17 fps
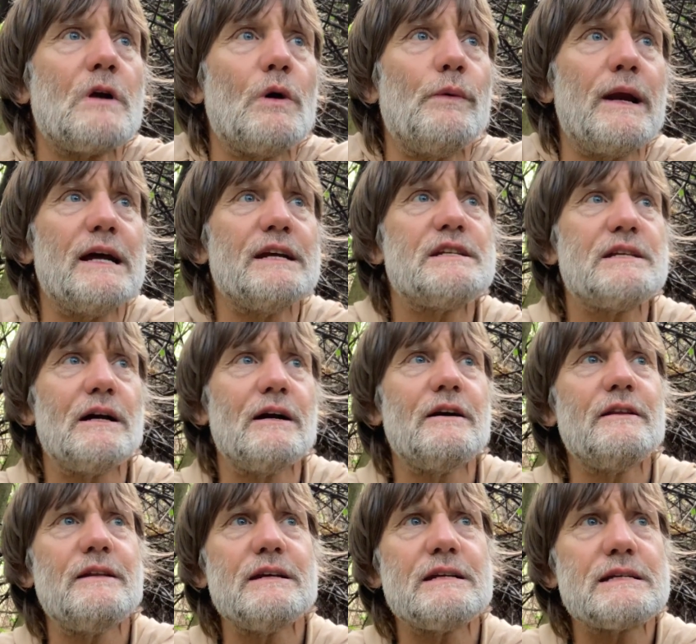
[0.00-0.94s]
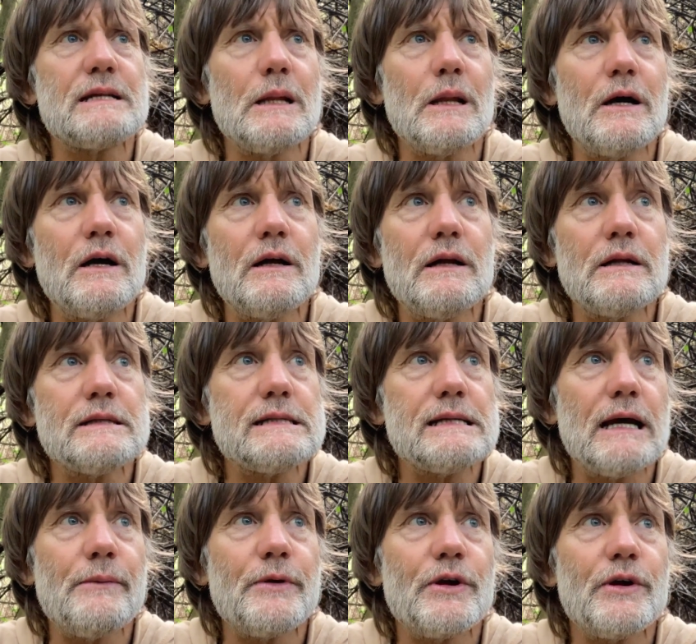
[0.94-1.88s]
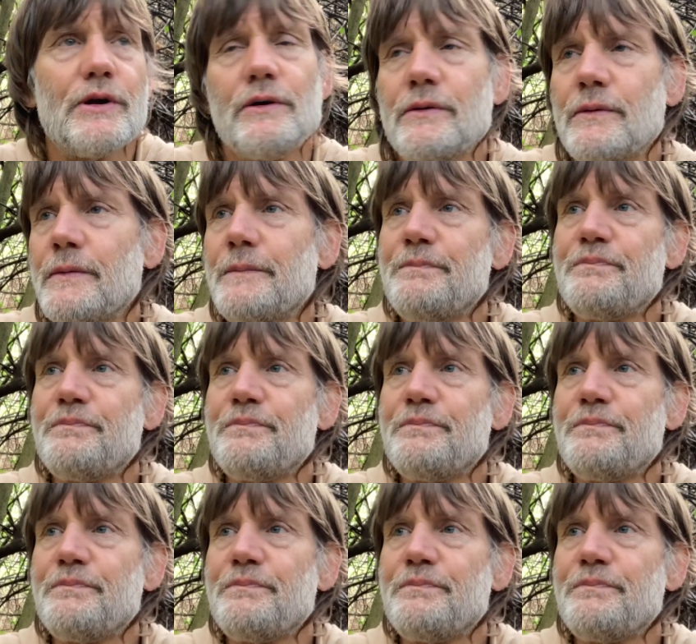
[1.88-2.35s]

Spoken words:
this a long time ago?